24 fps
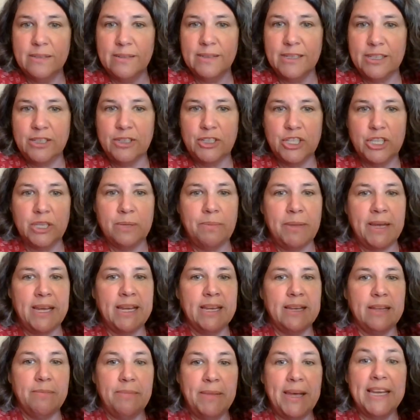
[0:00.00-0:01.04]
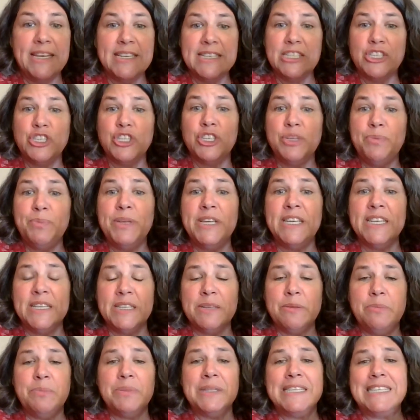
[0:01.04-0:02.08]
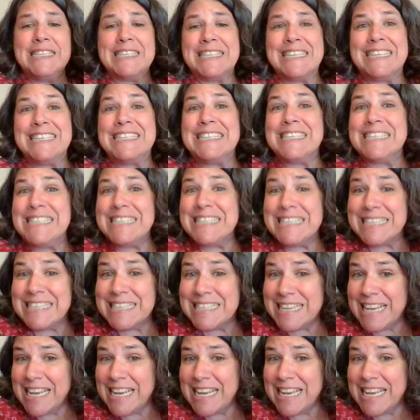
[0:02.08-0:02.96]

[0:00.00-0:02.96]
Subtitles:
that you should make should be a complete sentence